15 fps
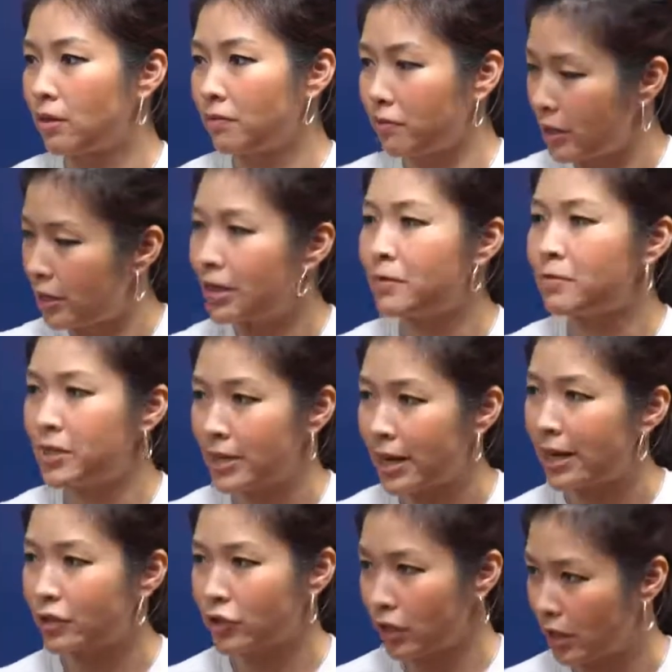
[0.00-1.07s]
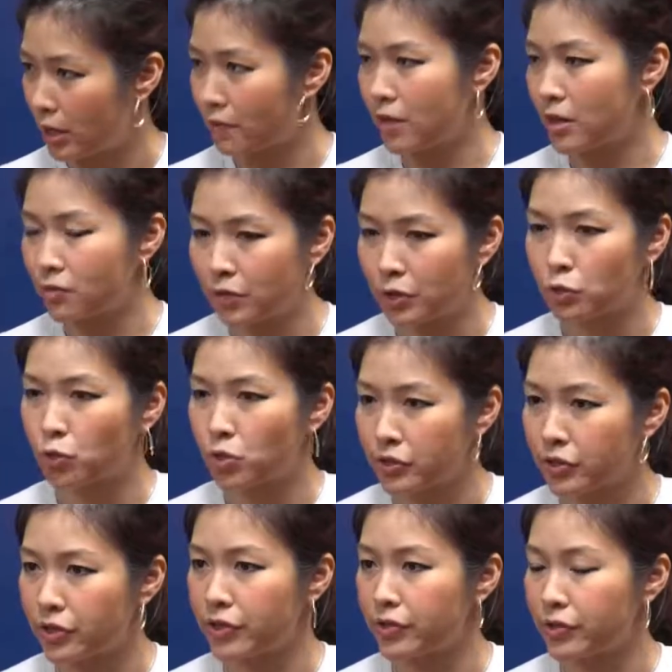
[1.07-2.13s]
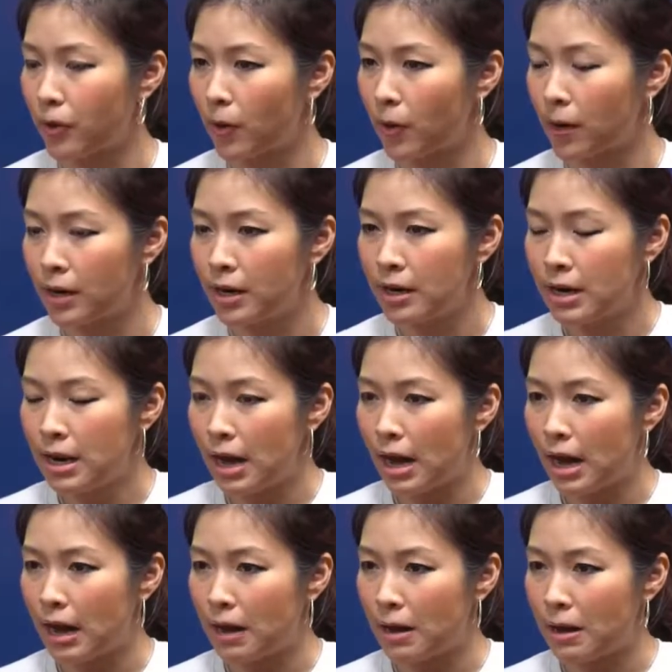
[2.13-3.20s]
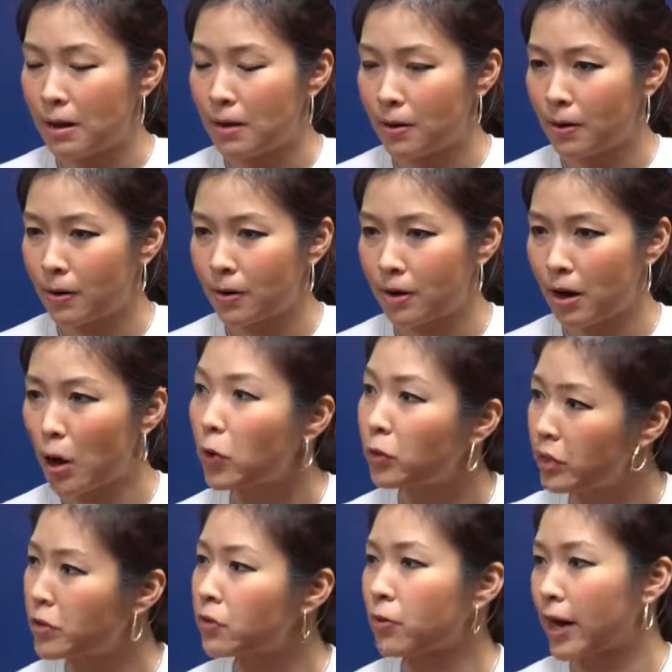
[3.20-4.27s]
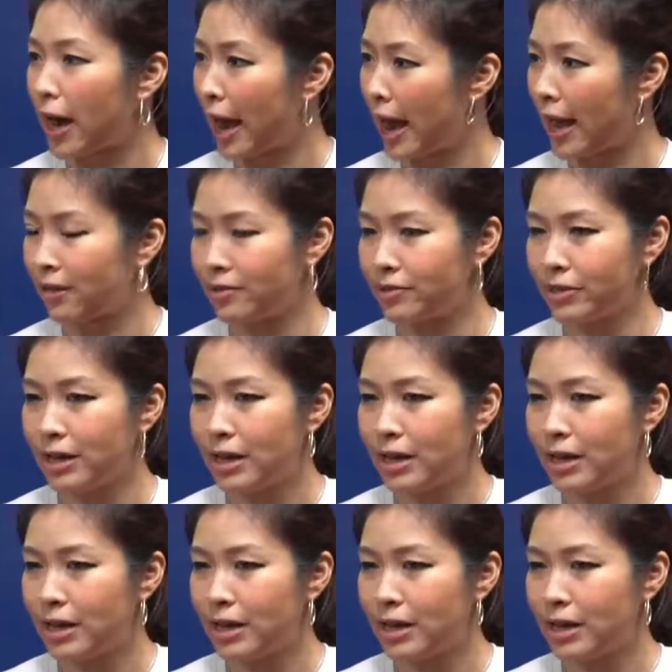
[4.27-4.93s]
the limitation of the resources are holding your hands.